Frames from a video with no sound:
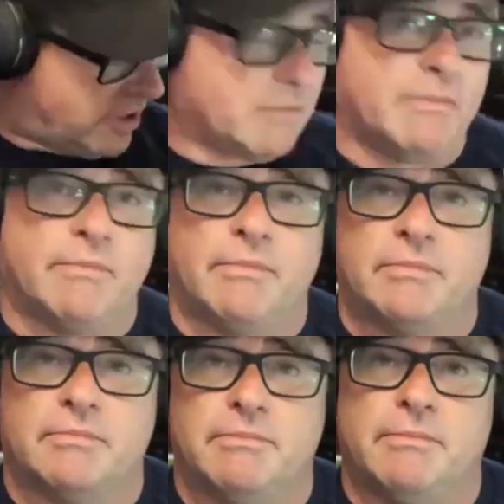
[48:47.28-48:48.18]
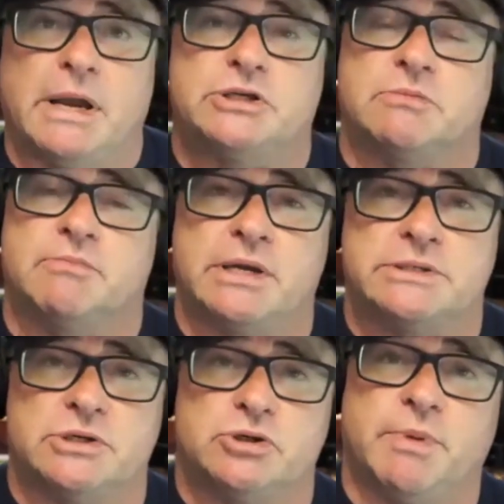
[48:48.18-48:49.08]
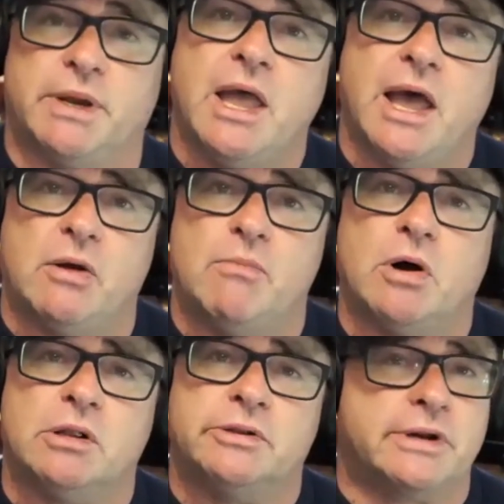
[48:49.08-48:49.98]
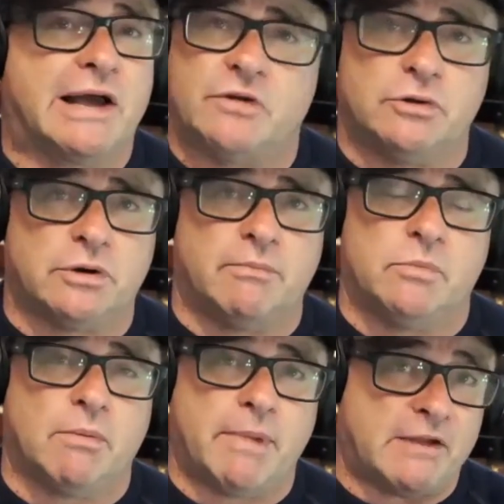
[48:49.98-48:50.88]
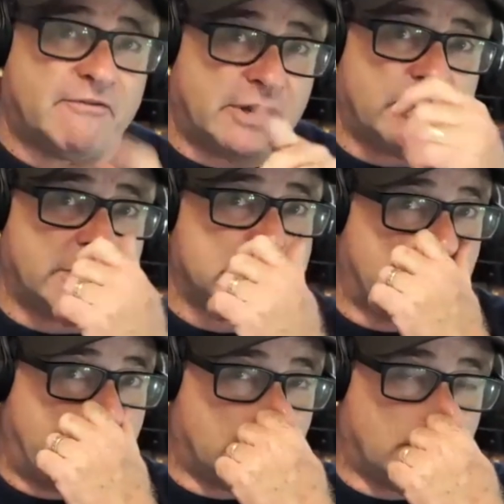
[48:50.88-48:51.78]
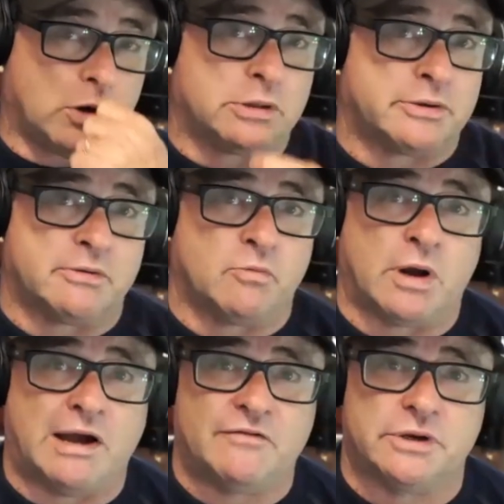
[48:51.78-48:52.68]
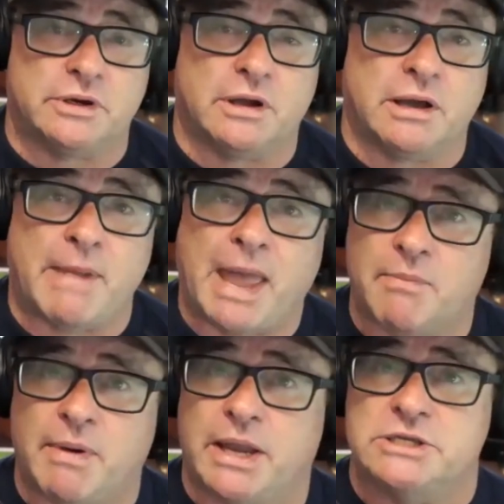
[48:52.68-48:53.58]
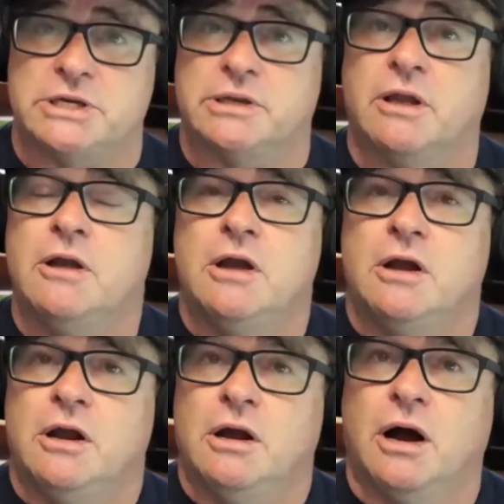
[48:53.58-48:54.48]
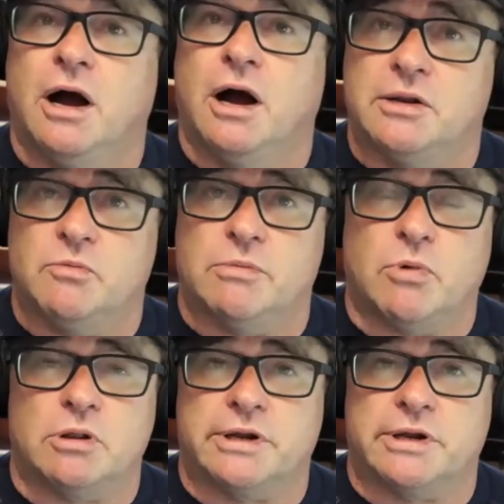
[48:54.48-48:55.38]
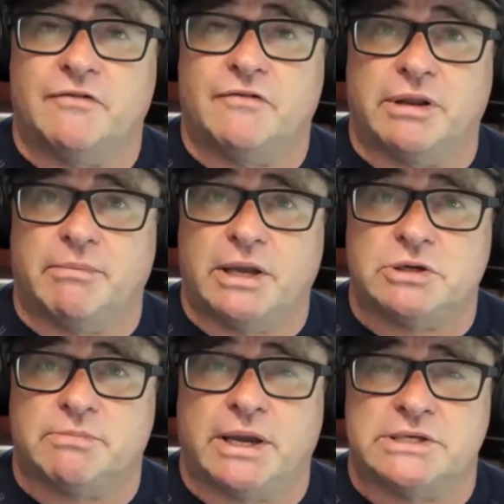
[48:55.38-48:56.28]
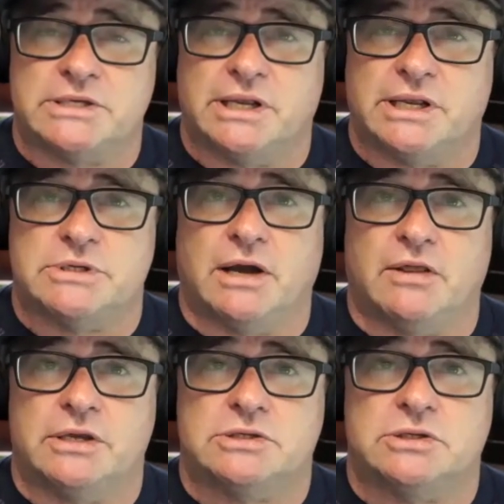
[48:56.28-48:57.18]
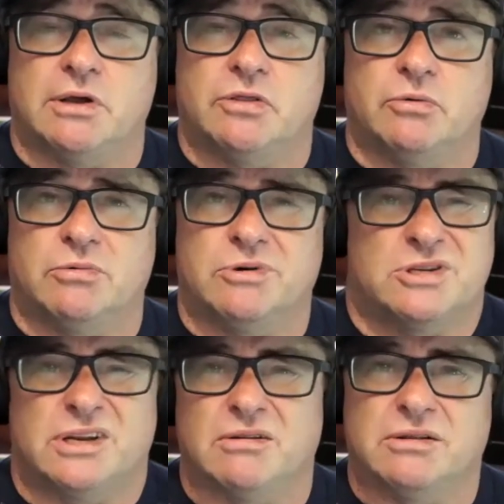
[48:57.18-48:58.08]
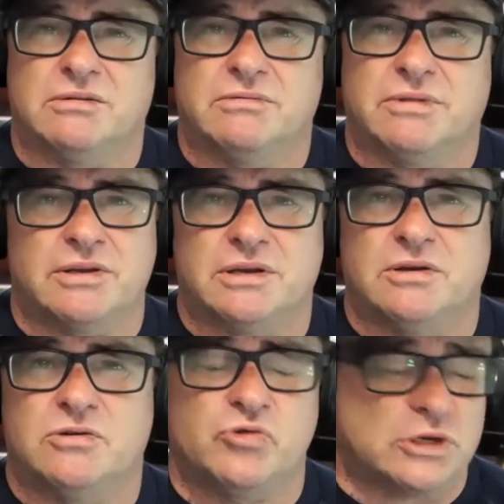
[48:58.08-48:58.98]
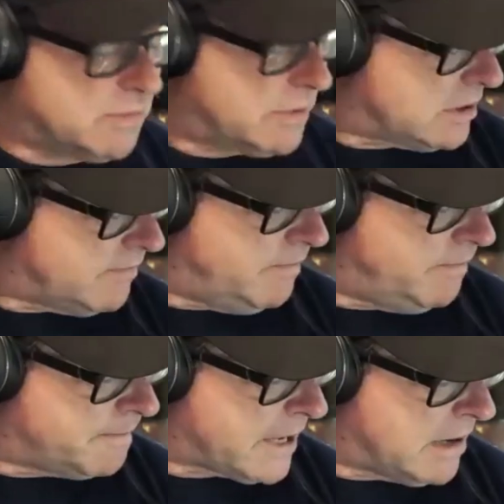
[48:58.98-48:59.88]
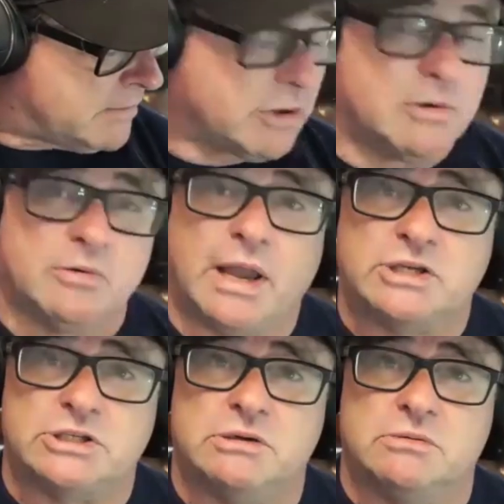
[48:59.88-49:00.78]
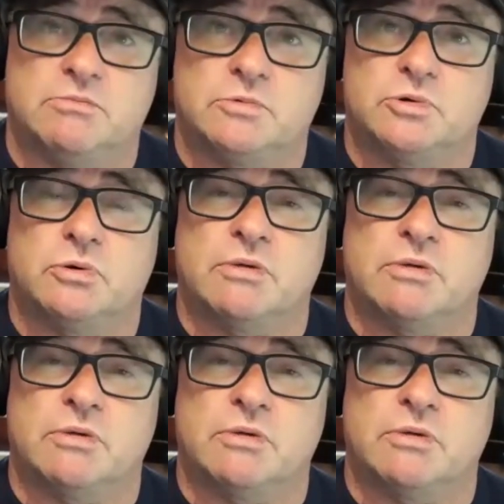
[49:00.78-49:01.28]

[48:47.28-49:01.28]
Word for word: a Magic magazine should be. And I modeled it after, funny thing is I modeled it after a Mac magazine. I didn't want to model it after any Magic magazine that was out there. So I thought, because they didn't interest me. So actually, took the